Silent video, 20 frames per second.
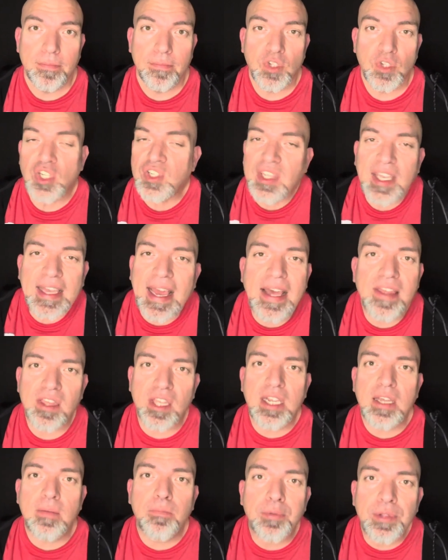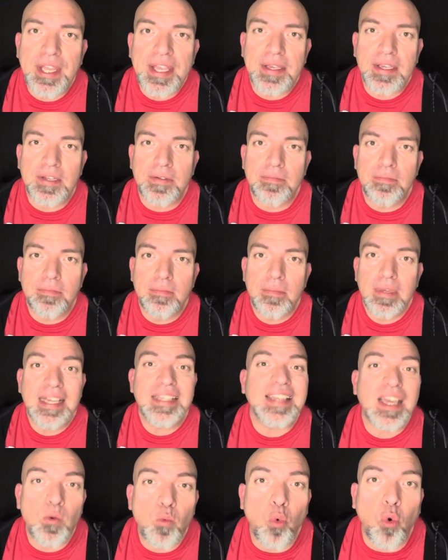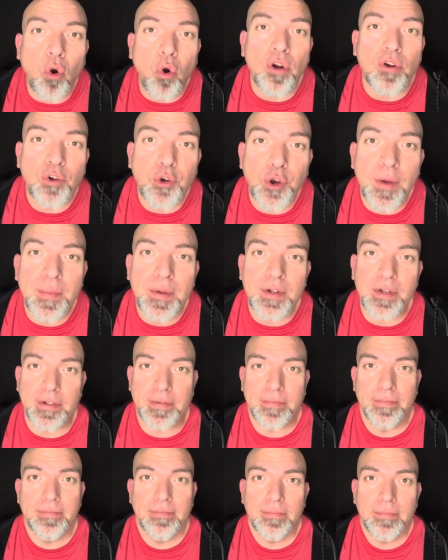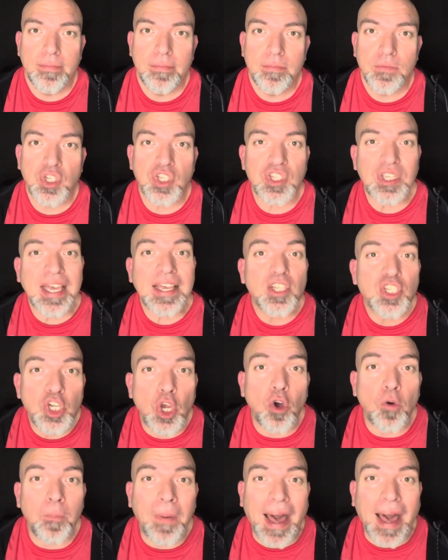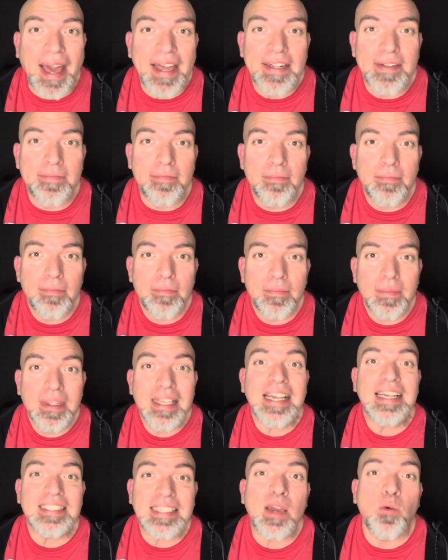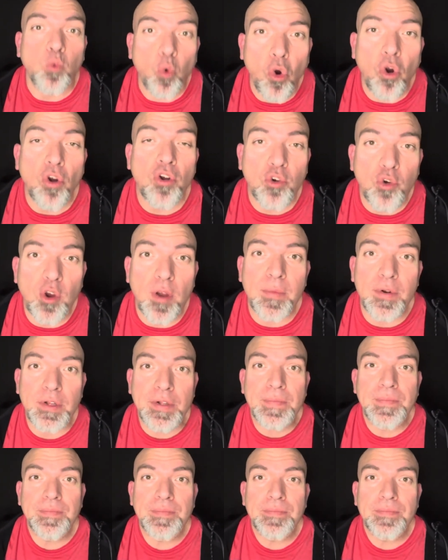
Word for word: Just like Anthony Blinken is a war criminal. Just like Joe Biden is a war criminal.